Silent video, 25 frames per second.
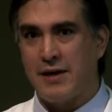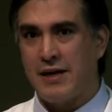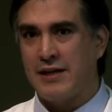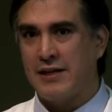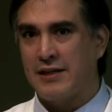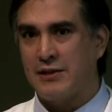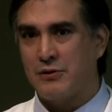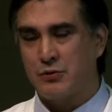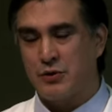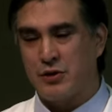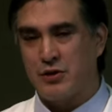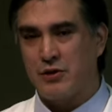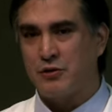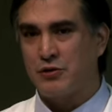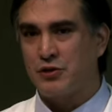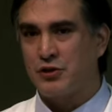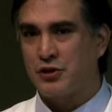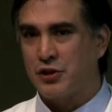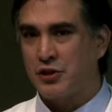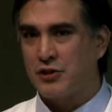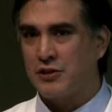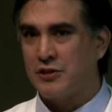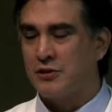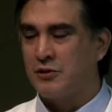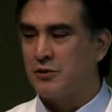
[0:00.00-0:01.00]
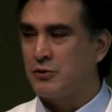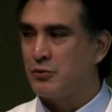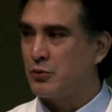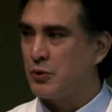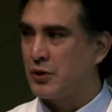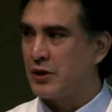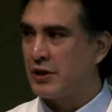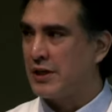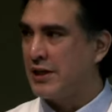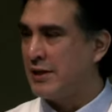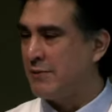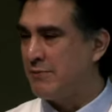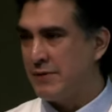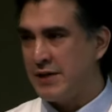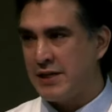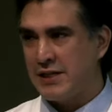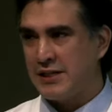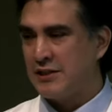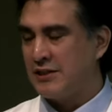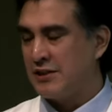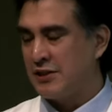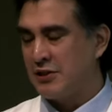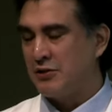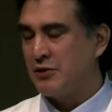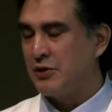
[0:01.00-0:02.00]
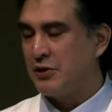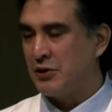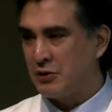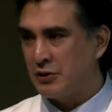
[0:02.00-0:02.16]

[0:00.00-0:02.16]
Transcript: and he's one of those surgeons where immediately